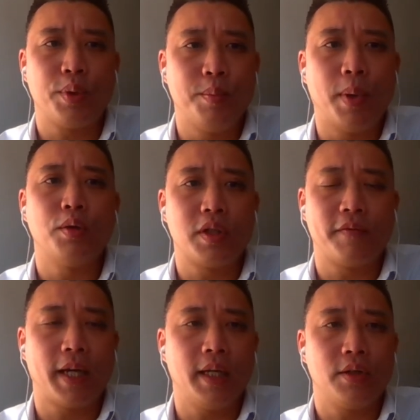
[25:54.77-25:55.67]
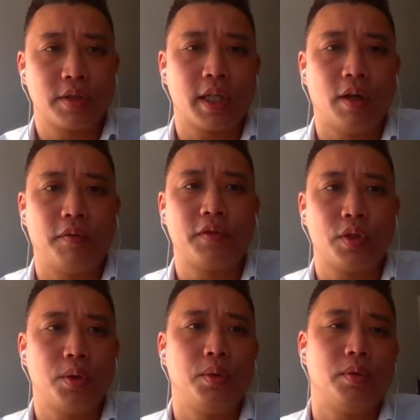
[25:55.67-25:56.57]
you motivate yourself
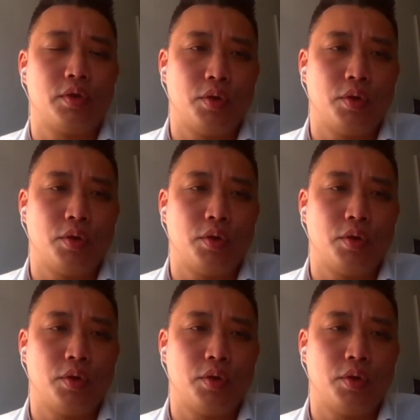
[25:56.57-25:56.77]
to